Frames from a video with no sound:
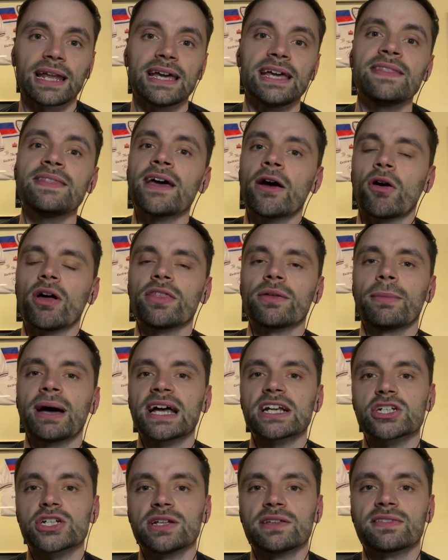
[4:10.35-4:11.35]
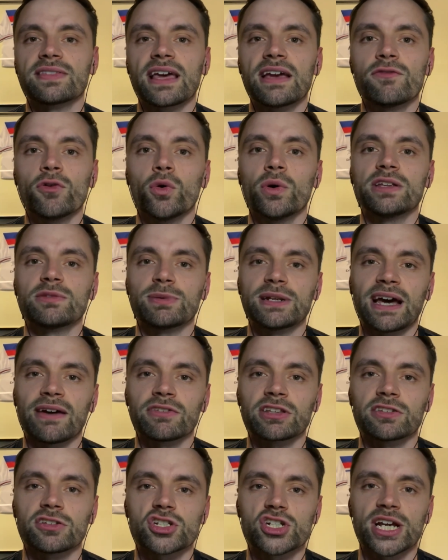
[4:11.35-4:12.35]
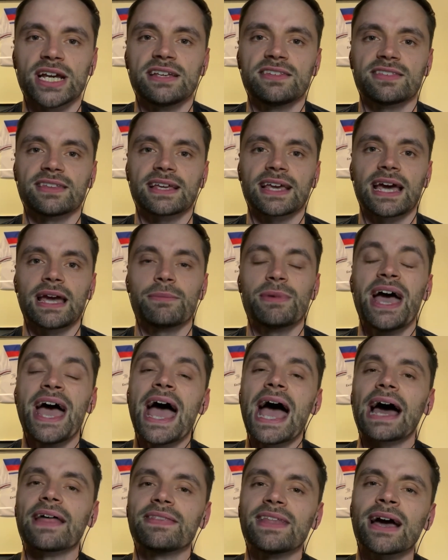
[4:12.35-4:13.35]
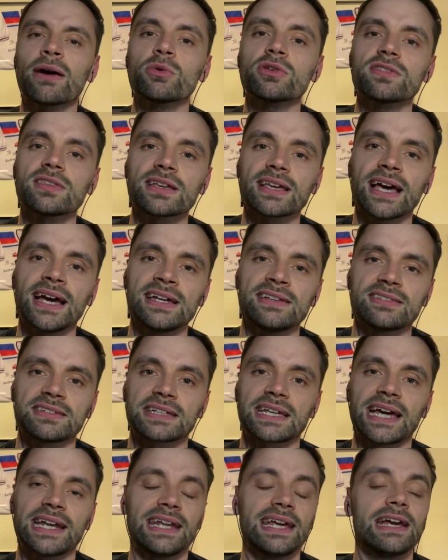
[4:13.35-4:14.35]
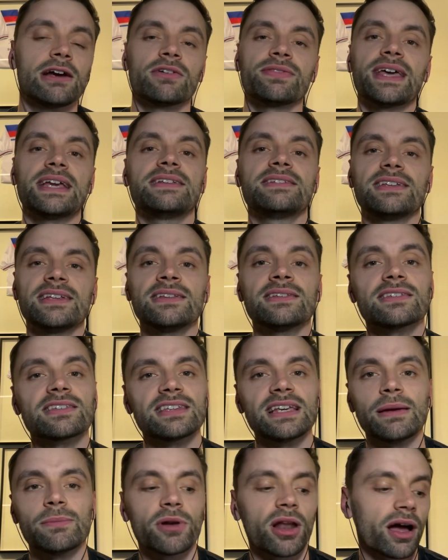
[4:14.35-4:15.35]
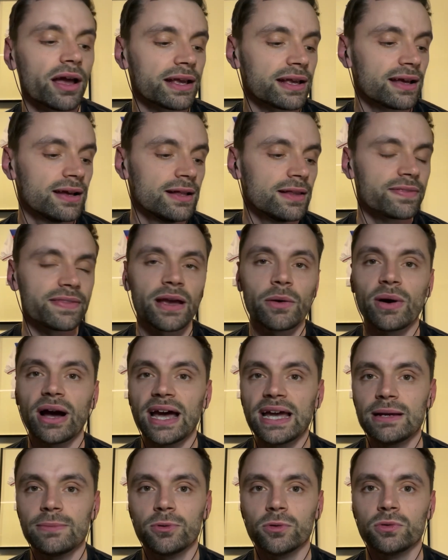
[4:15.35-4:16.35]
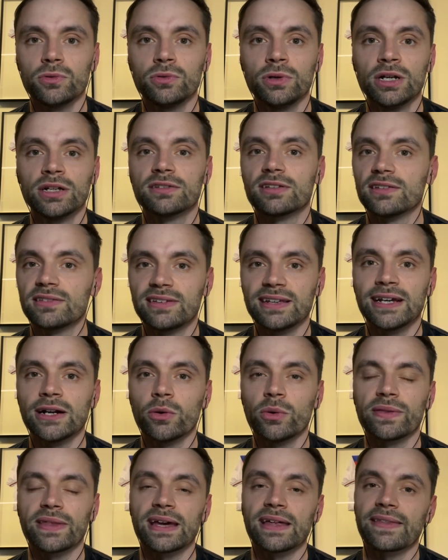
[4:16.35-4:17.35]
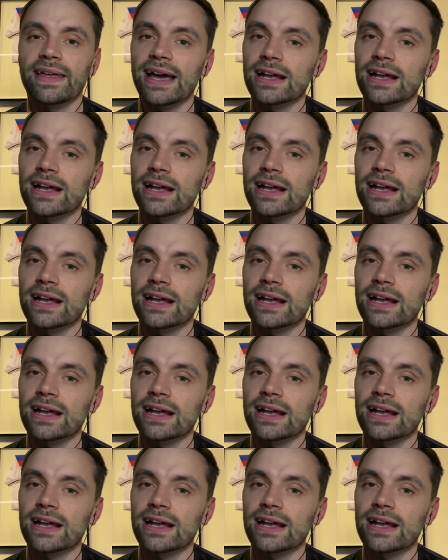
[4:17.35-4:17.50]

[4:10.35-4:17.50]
In their other matches, they've always been having to chase the game, and that was the case again here, and they didn't seem like they were able to deal with it.